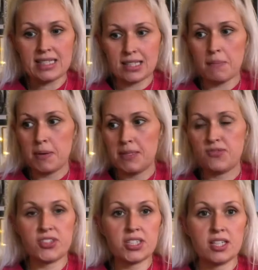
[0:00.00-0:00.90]

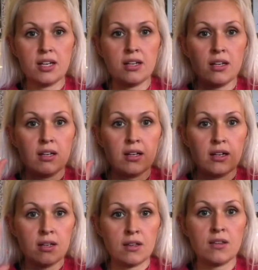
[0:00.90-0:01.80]
supplements
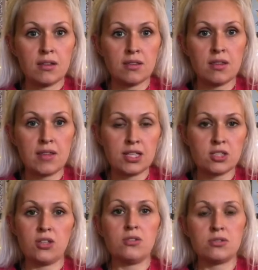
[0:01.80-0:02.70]
that they
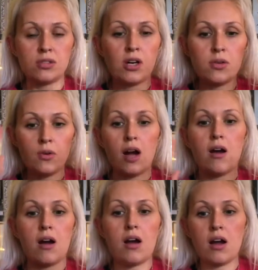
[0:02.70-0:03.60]
do. So
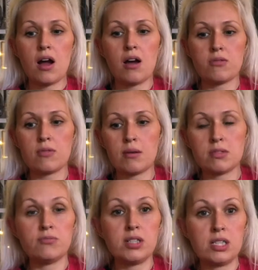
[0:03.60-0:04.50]
I thought that was a
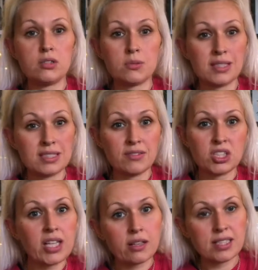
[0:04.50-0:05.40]
really good one to give a
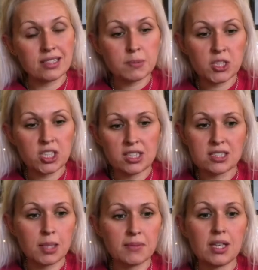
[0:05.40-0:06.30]
shout out, especially this
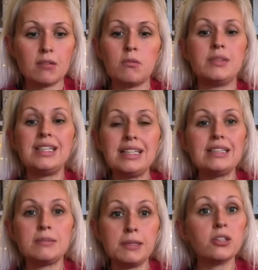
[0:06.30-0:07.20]
time of year when we
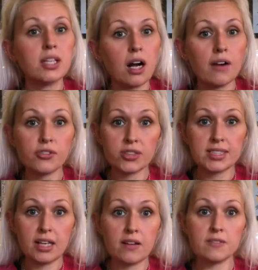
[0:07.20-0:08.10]
need to be looking after
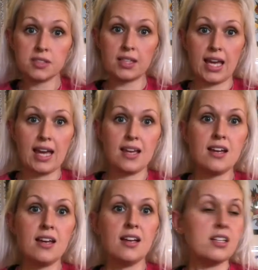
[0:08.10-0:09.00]
ourselves. Okay,
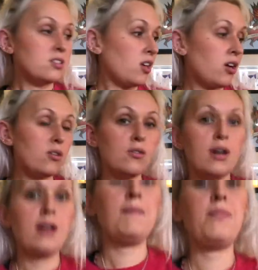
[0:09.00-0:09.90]
so
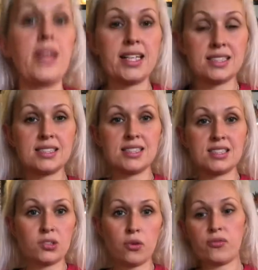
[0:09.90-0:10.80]
that's
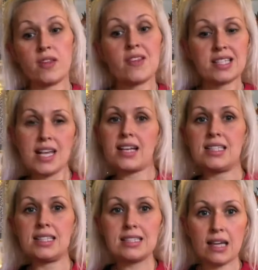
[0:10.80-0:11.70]
sort of the
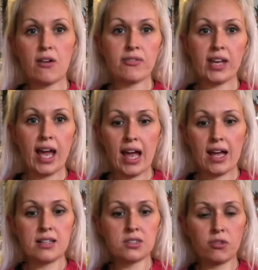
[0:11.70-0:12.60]
second
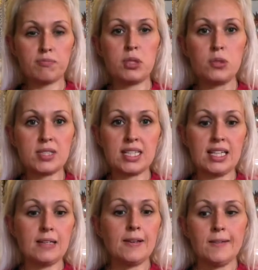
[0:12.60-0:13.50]
self-care sort of beauty